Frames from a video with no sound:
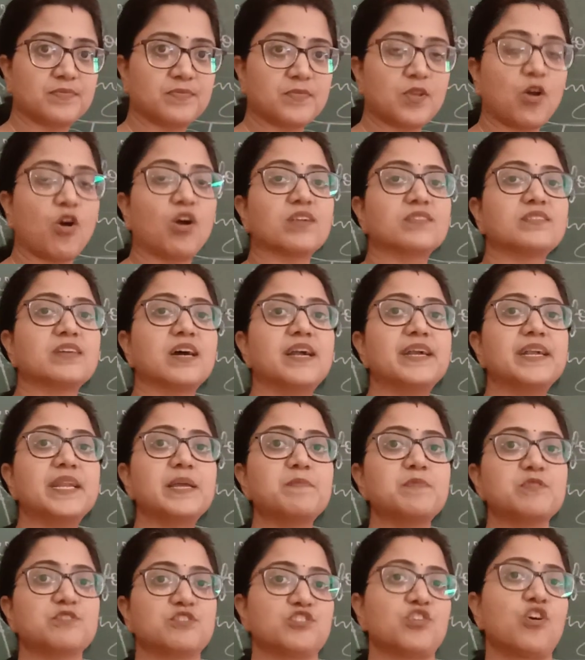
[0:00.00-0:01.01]
or 30
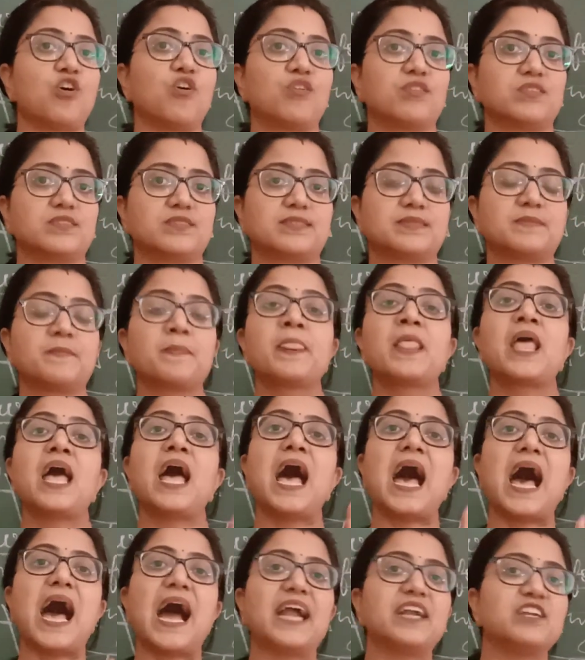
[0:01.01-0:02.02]
pesos
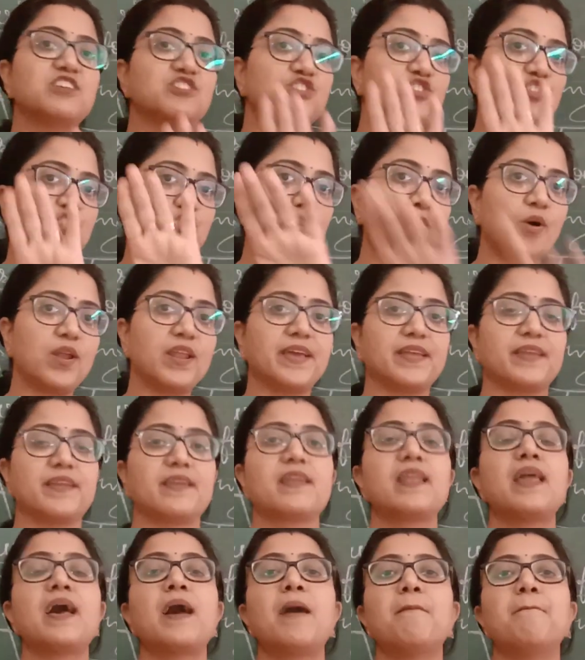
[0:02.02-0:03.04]
had stolen
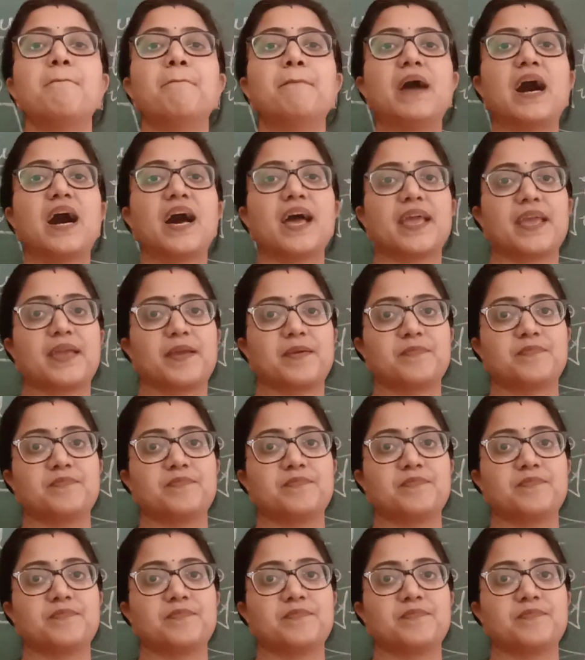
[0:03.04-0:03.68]
by.